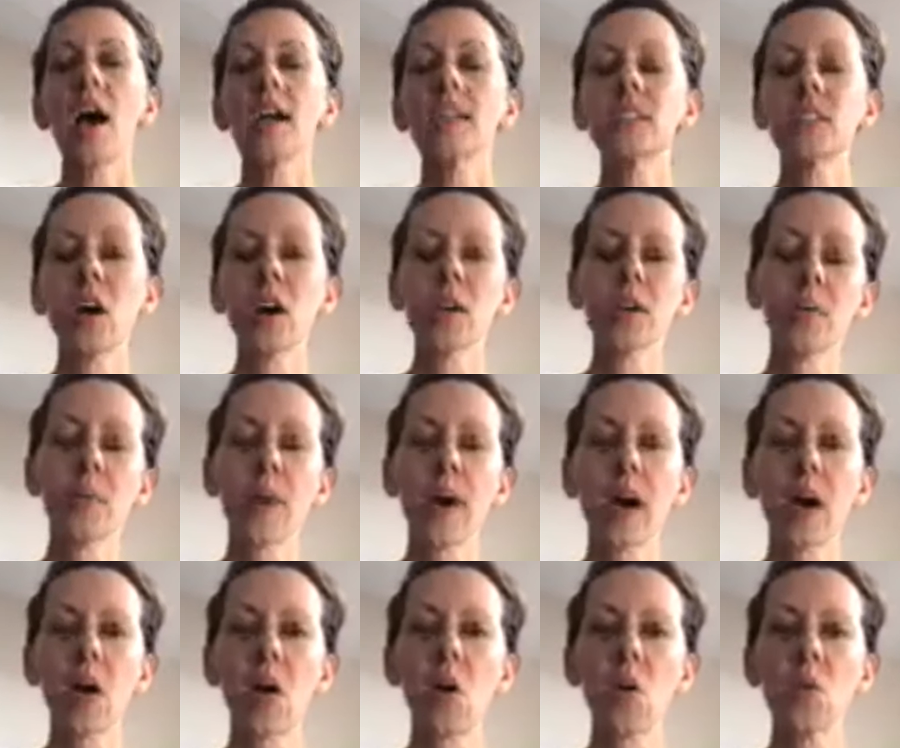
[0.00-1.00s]
I talk
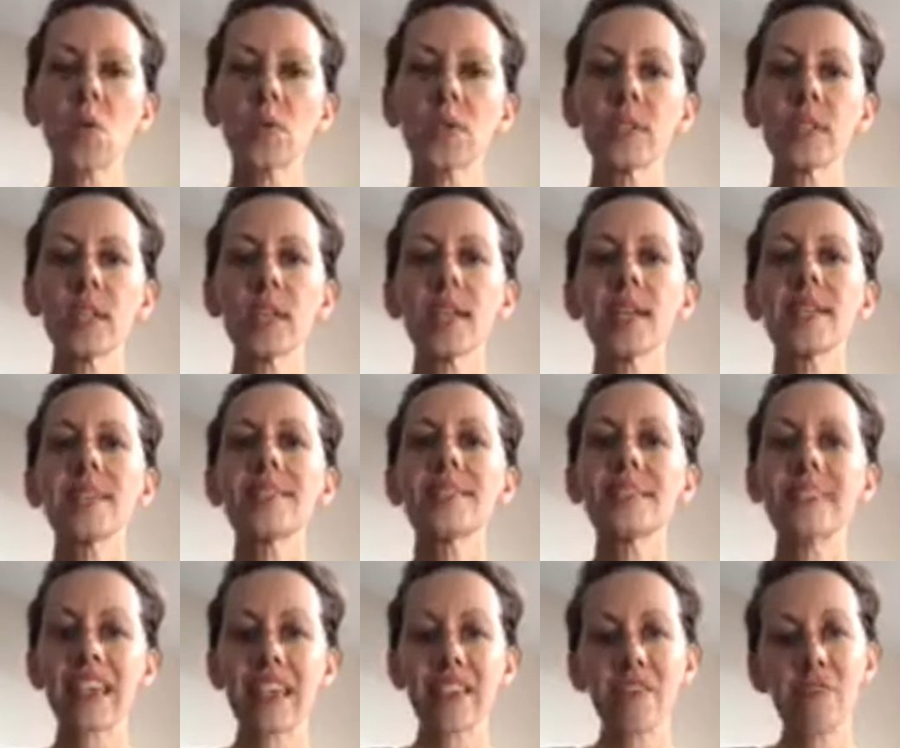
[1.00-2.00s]
about
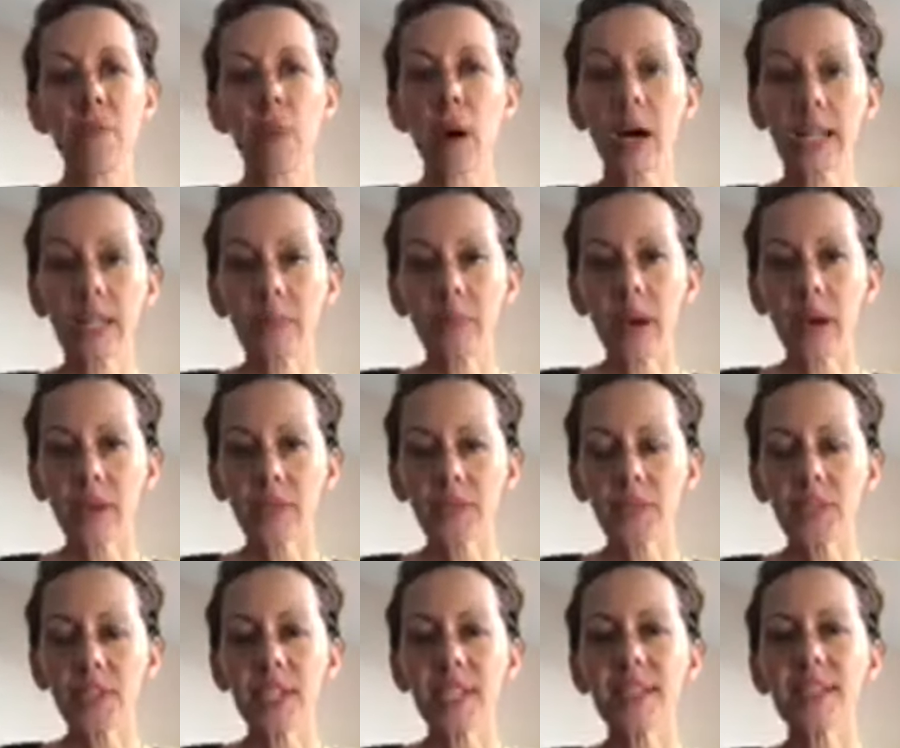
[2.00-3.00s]
safe body
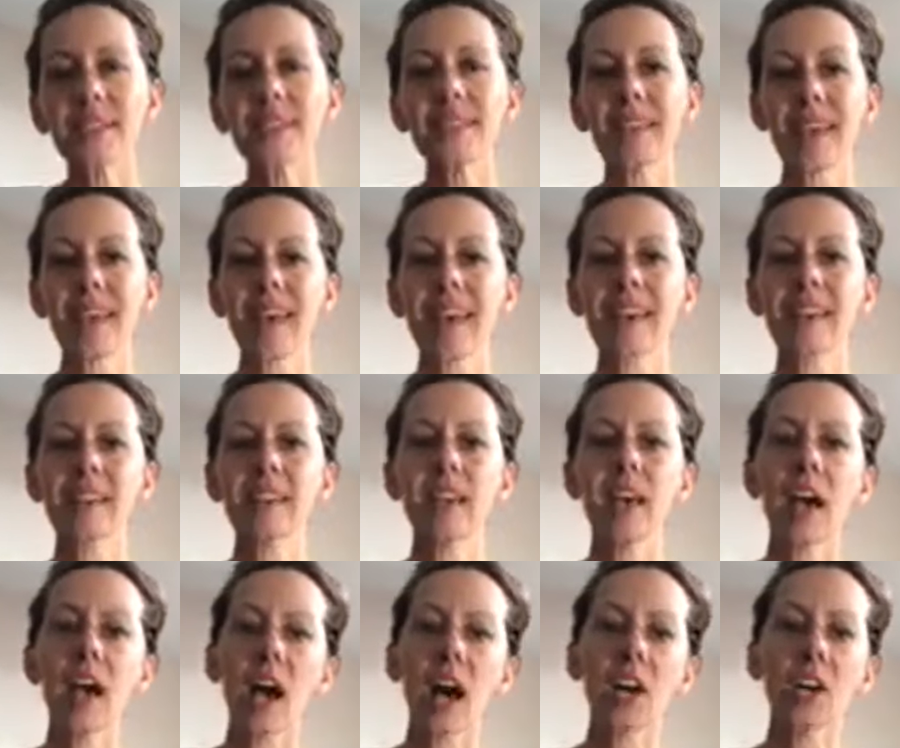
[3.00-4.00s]
boundaries and
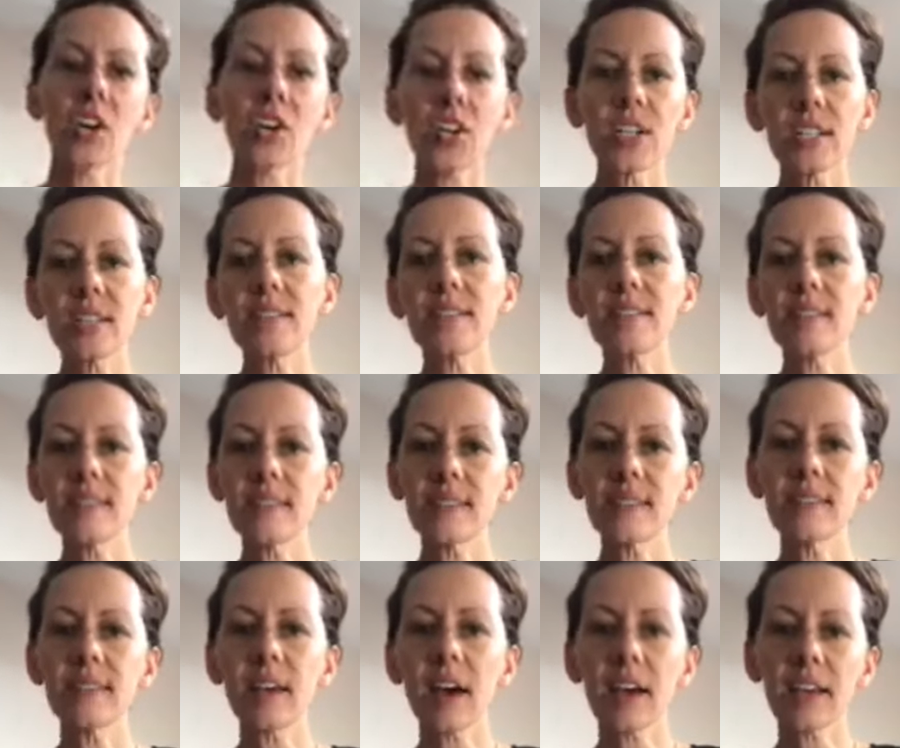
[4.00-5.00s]
a good
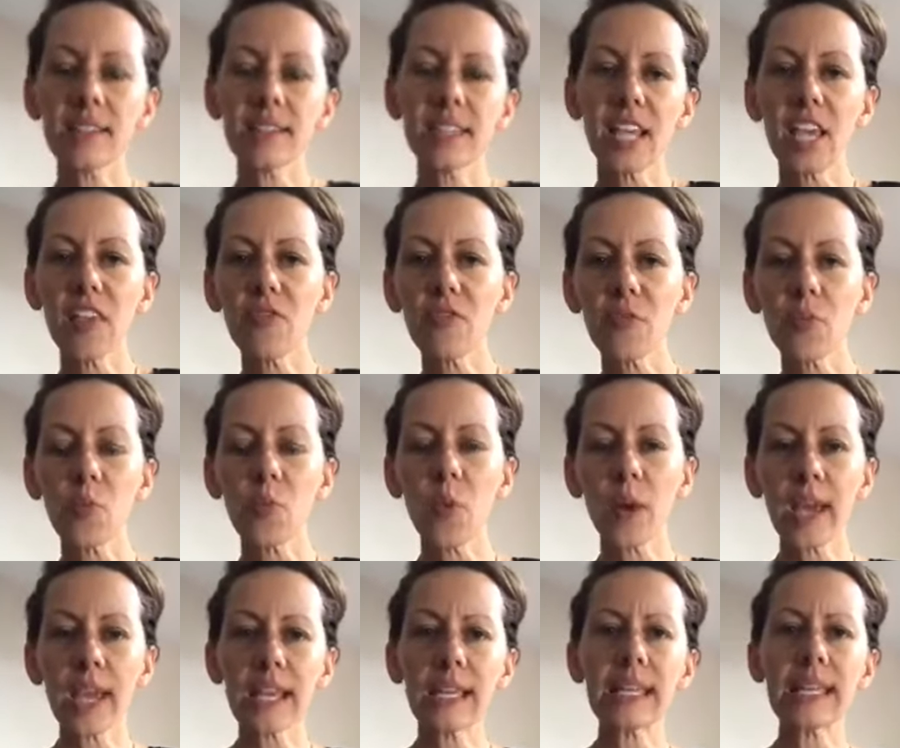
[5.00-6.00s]
safe
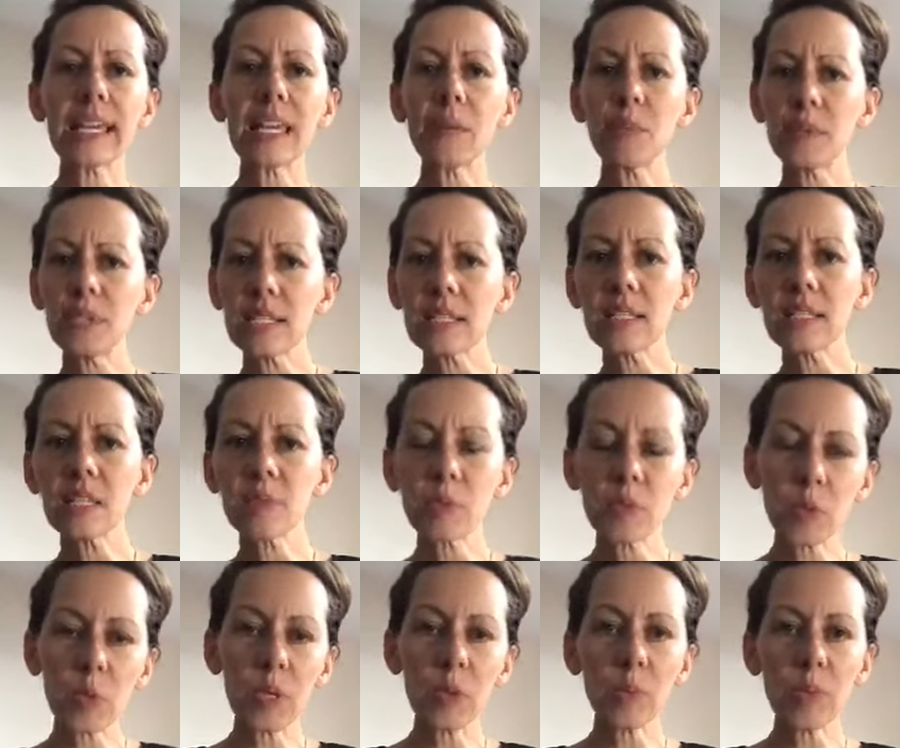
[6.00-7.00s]
way to keep distance
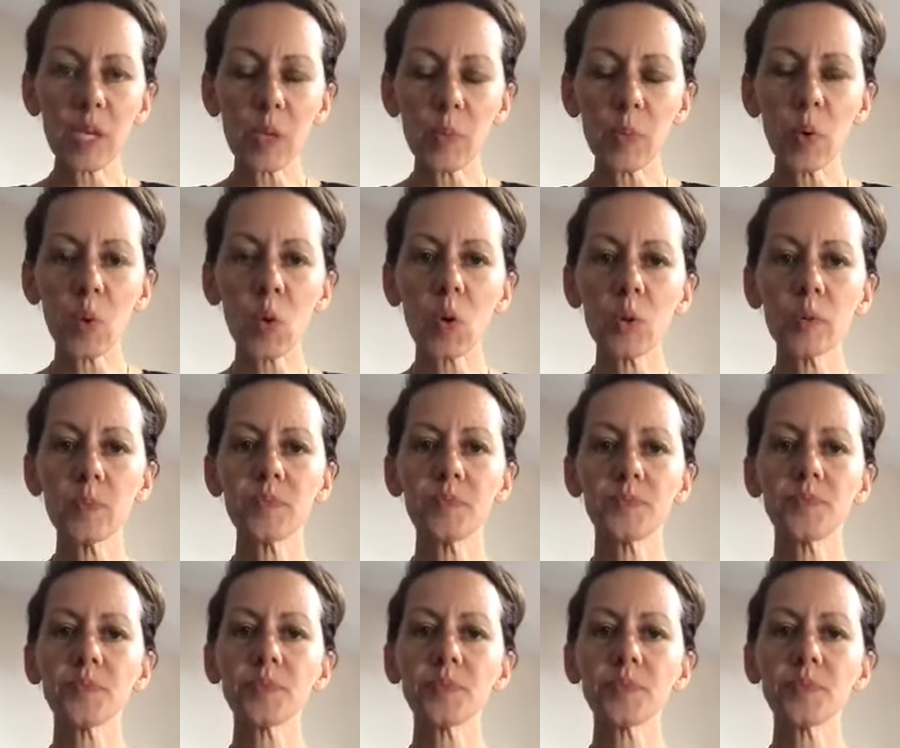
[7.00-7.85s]
between people.